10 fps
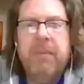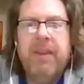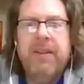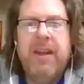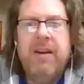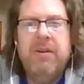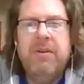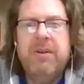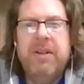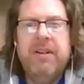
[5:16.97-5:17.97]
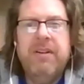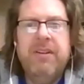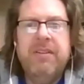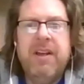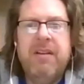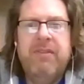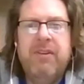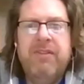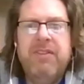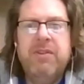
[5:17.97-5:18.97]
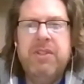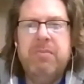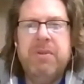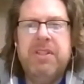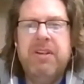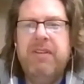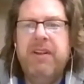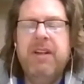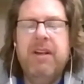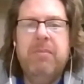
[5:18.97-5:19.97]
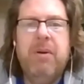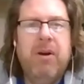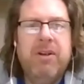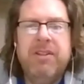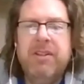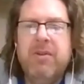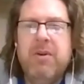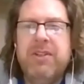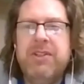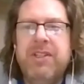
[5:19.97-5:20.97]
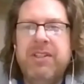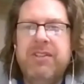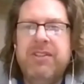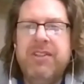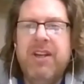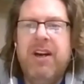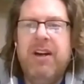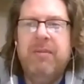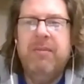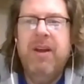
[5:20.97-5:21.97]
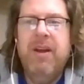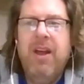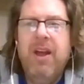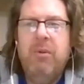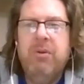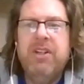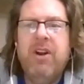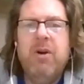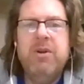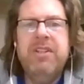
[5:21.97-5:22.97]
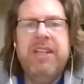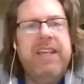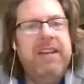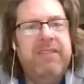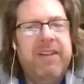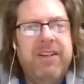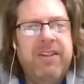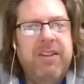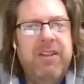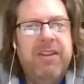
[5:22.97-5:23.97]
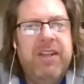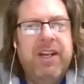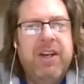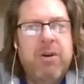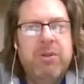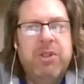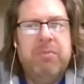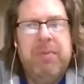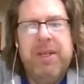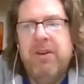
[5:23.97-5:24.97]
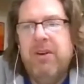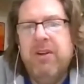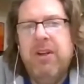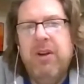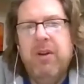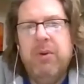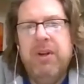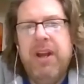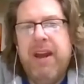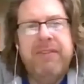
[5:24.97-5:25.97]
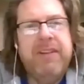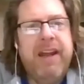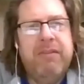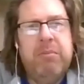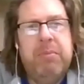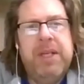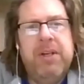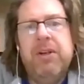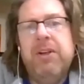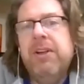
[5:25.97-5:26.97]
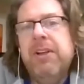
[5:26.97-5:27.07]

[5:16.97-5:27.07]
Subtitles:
Now, time for a few specific part questions. Was it always a given that Coach Beard would have to have a beard?